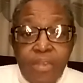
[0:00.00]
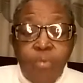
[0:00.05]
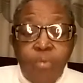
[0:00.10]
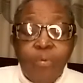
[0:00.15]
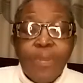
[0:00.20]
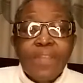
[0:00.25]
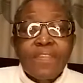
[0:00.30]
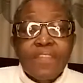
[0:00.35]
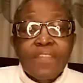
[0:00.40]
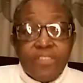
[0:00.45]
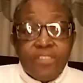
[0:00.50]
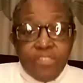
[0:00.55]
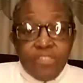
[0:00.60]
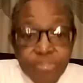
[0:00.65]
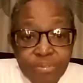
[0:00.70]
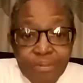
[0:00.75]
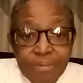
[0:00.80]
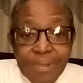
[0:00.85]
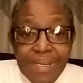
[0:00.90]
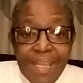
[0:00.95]
when the
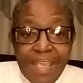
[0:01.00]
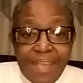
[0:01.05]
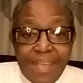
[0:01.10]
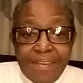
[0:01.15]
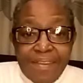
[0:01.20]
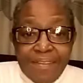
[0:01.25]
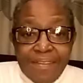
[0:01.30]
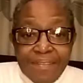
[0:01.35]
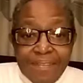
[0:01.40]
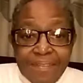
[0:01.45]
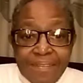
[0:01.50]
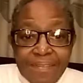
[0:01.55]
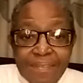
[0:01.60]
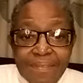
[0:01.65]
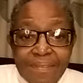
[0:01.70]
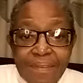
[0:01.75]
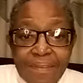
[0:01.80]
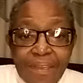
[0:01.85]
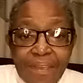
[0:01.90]
two ladies